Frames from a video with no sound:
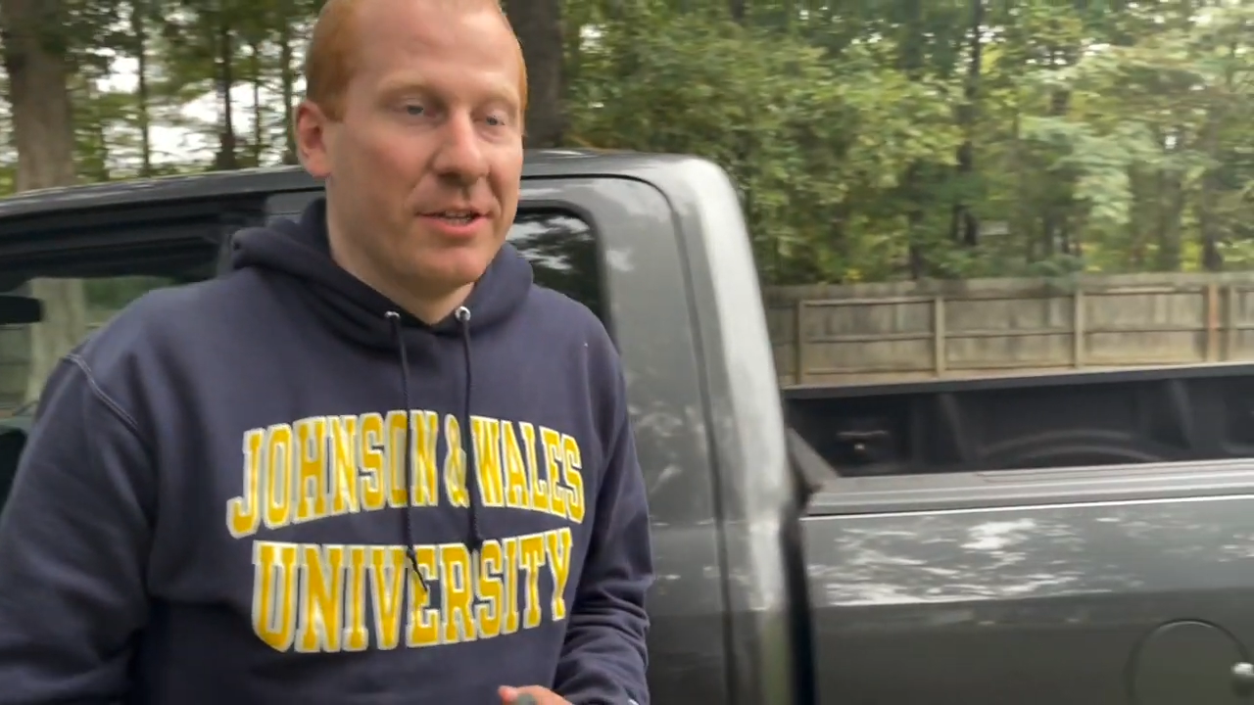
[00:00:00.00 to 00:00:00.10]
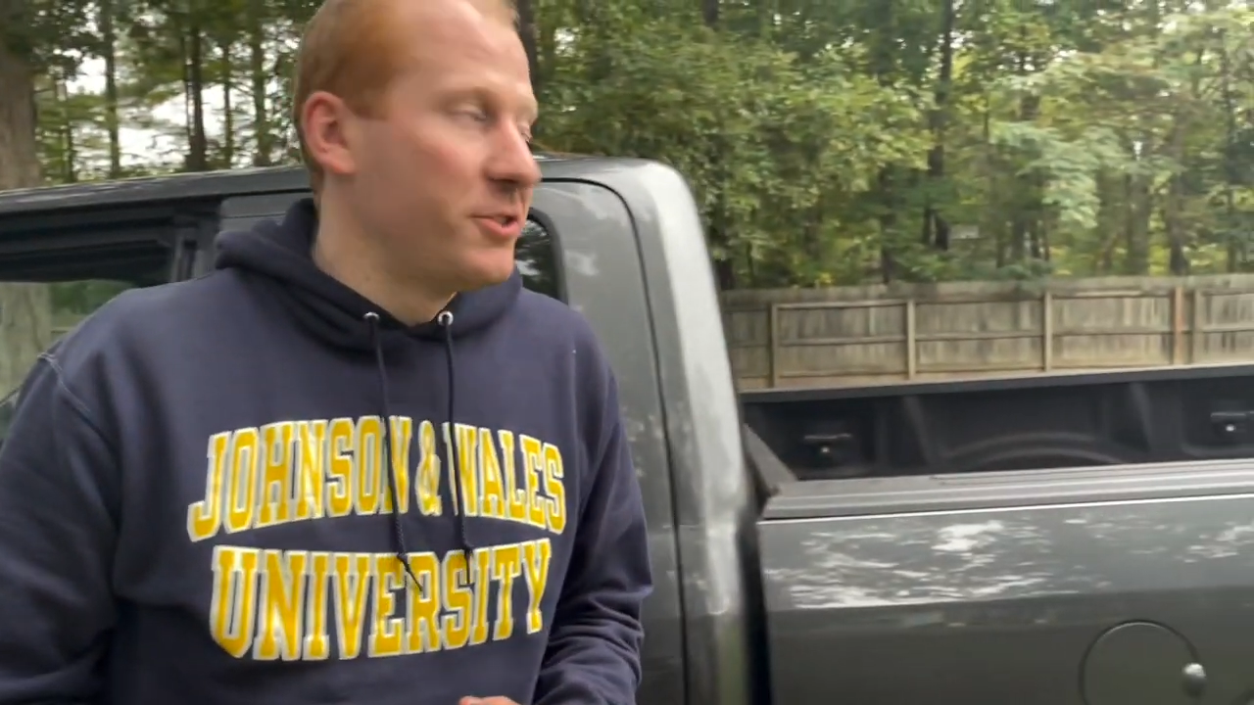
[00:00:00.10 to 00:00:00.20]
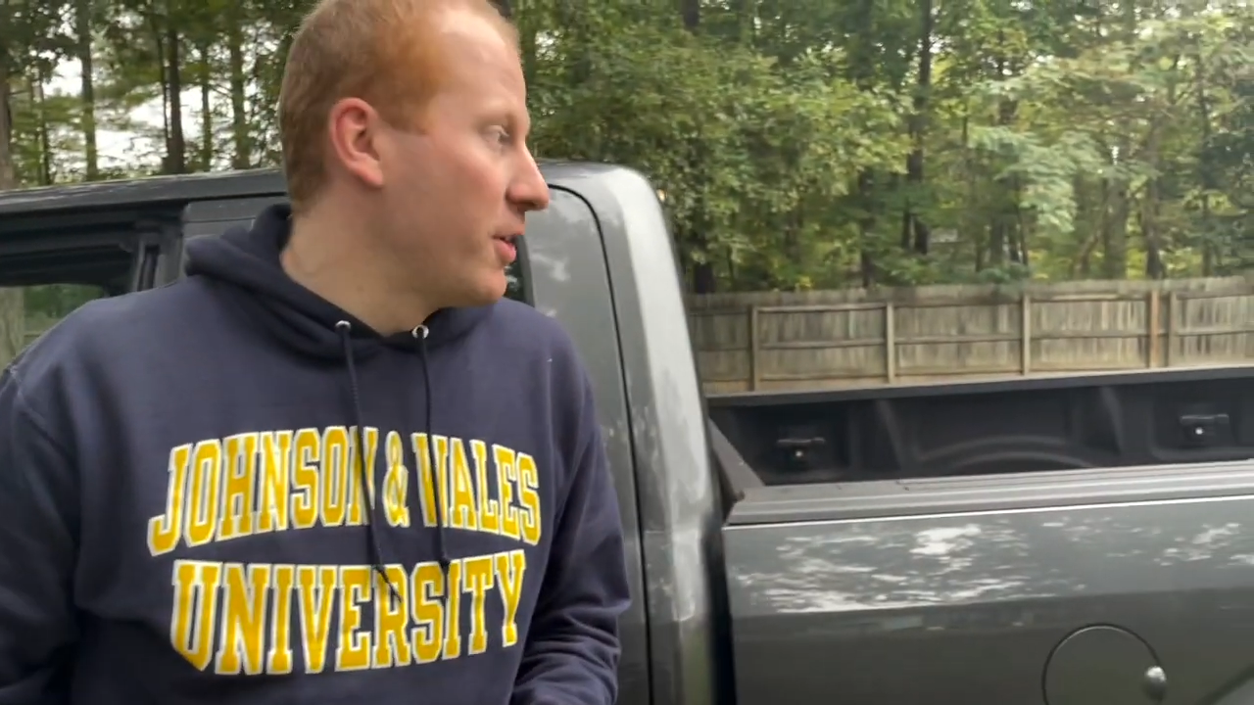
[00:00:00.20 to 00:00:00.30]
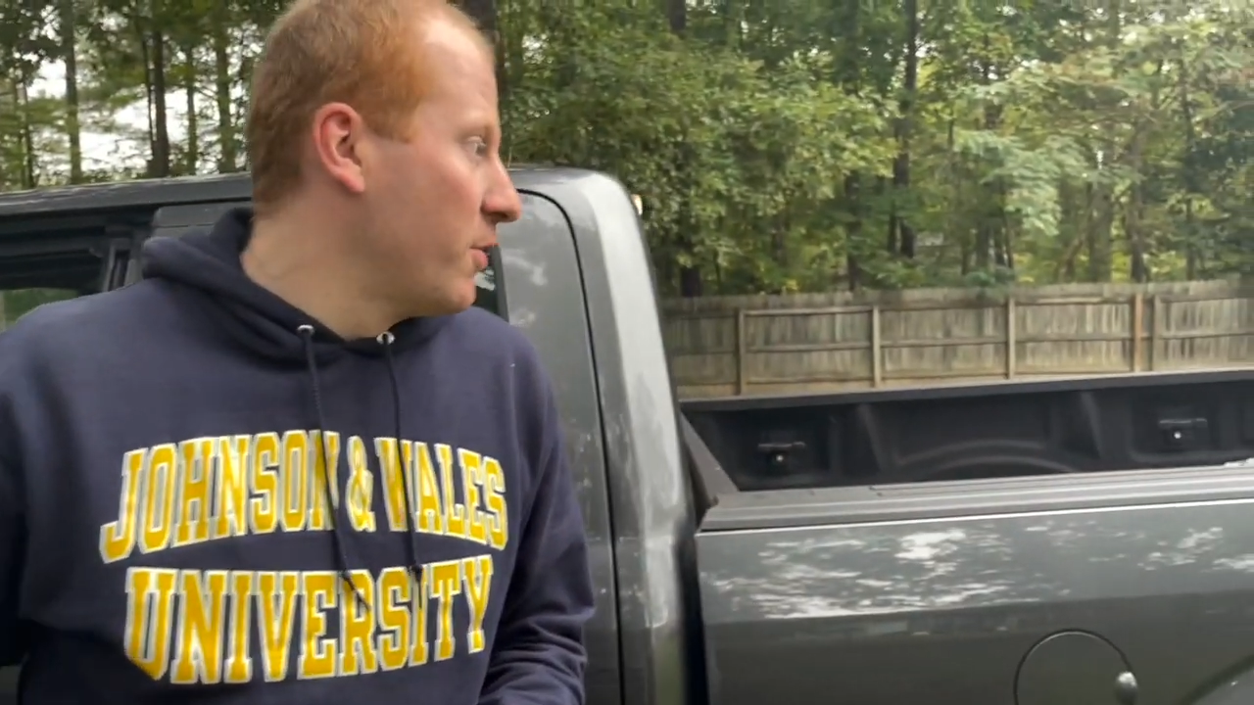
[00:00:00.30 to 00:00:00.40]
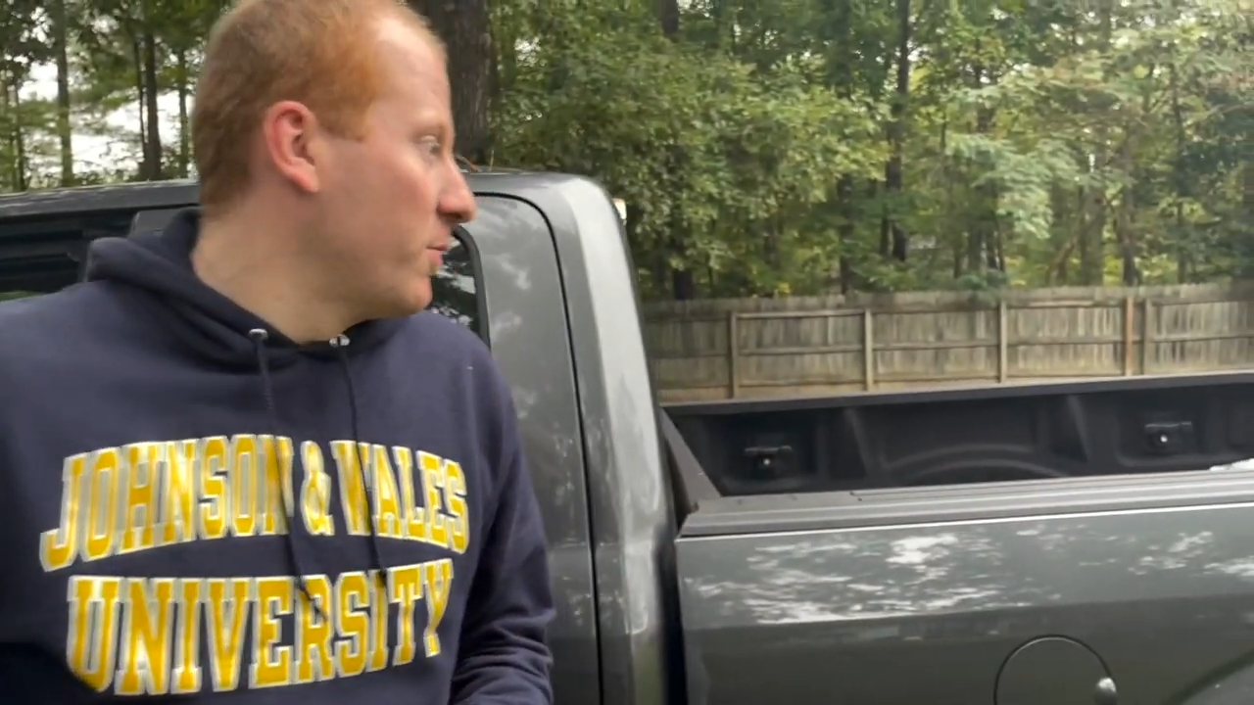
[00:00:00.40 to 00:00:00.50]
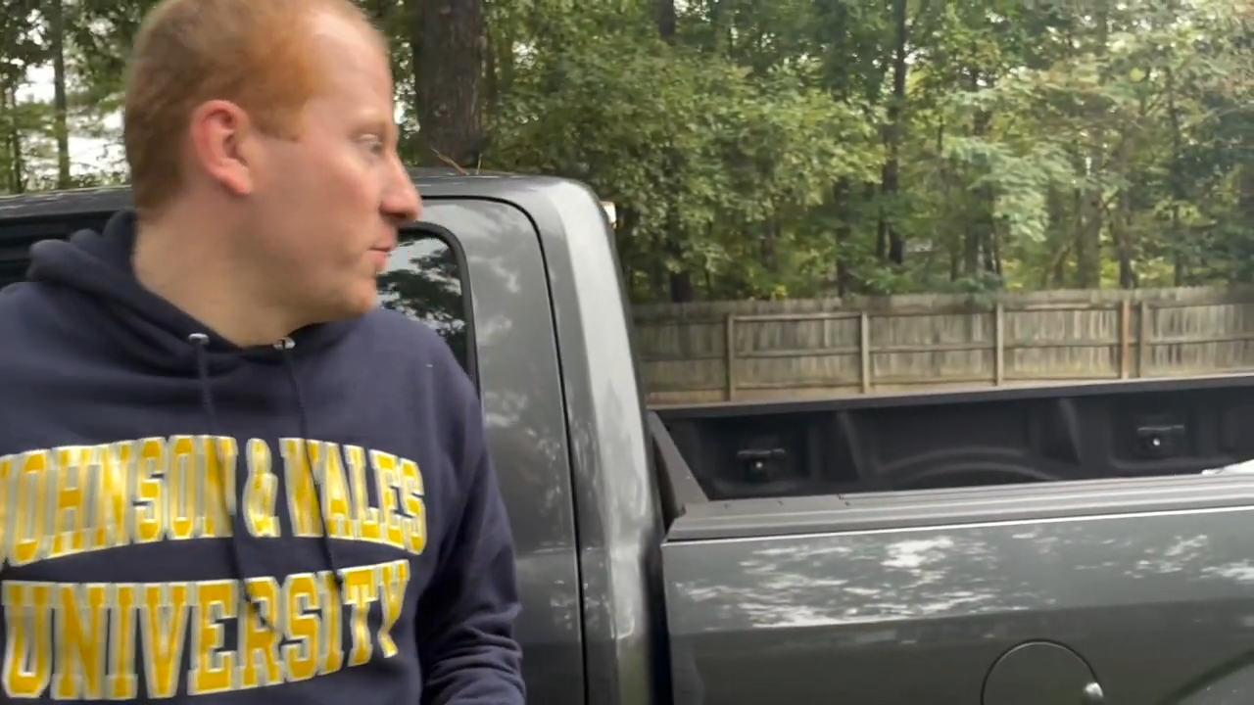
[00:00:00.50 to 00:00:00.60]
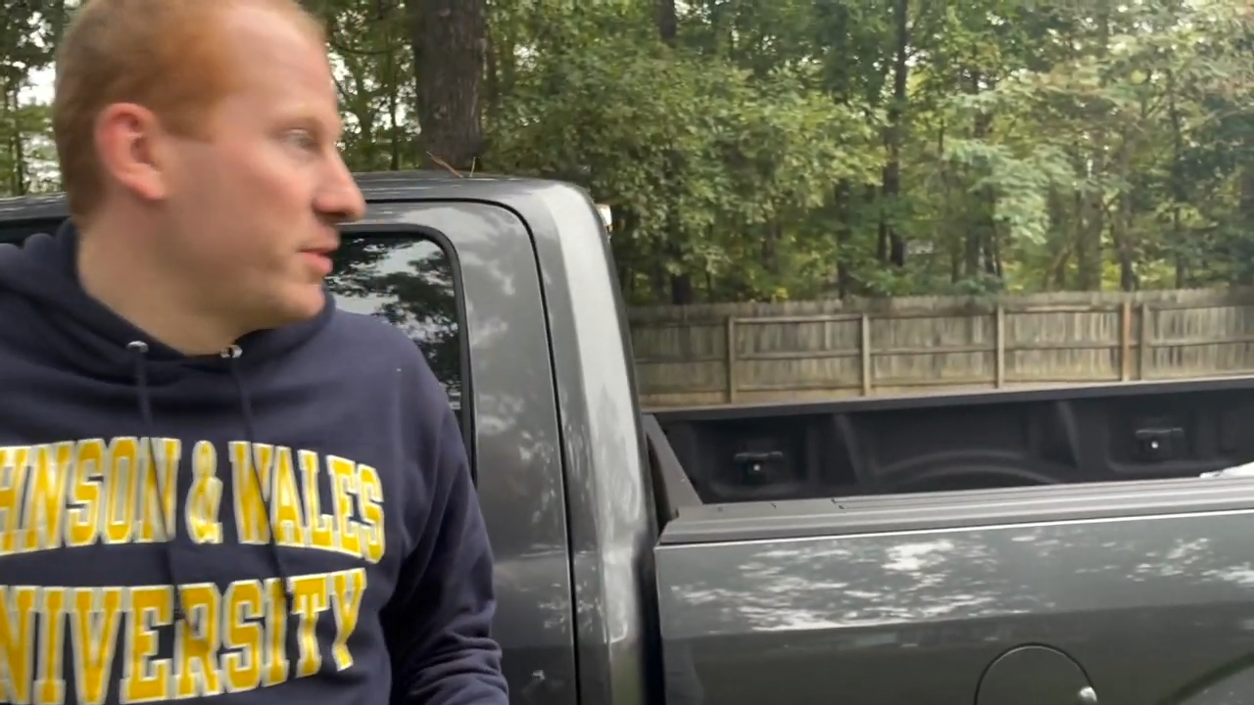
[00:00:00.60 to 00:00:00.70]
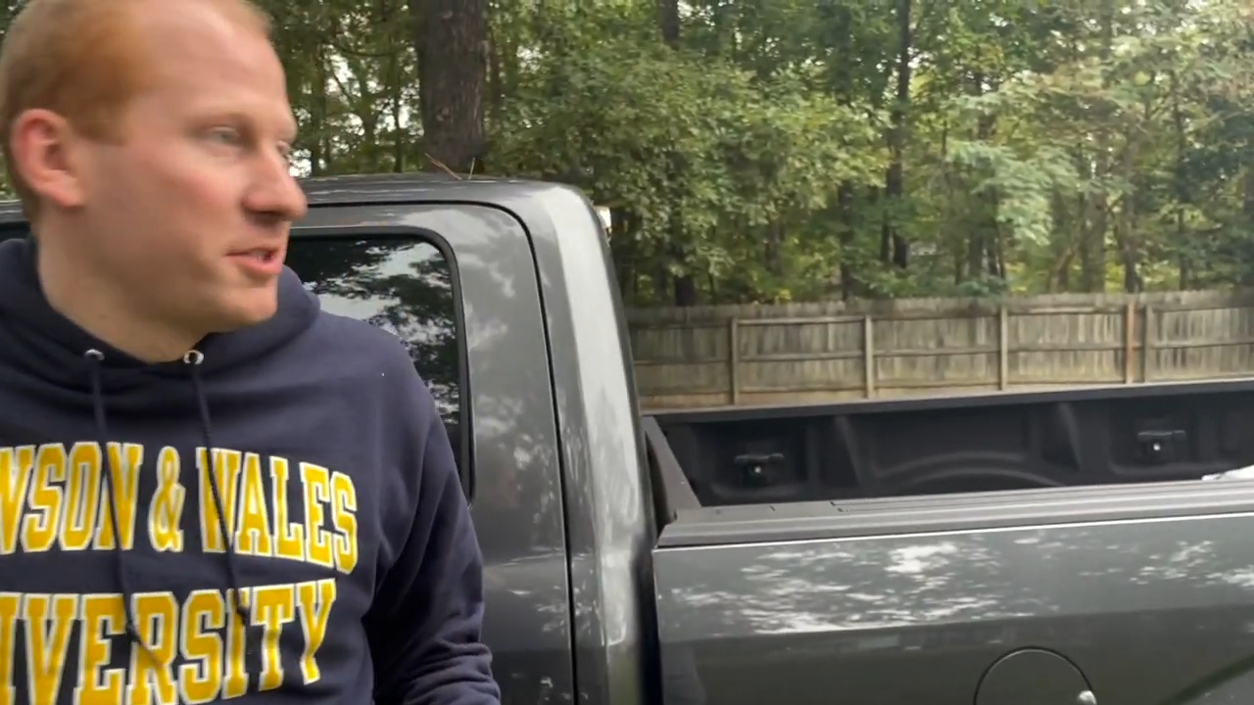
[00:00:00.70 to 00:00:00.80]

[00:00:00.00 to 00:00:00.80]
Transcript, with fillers: so we